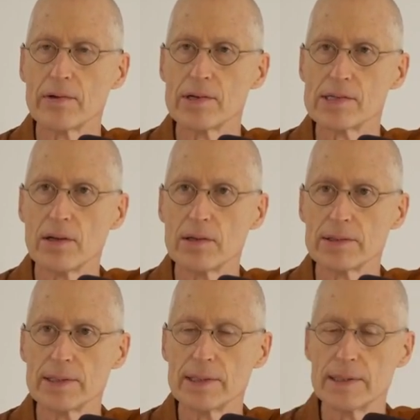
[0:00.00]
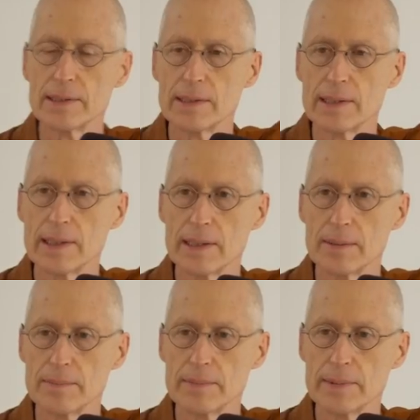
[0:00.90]
result in
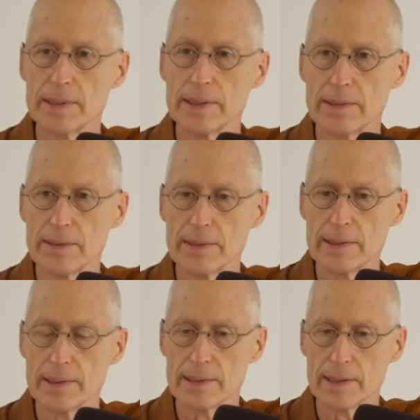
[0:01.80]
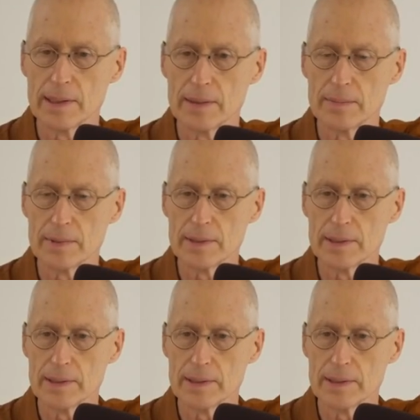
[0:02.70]
um, in in, um,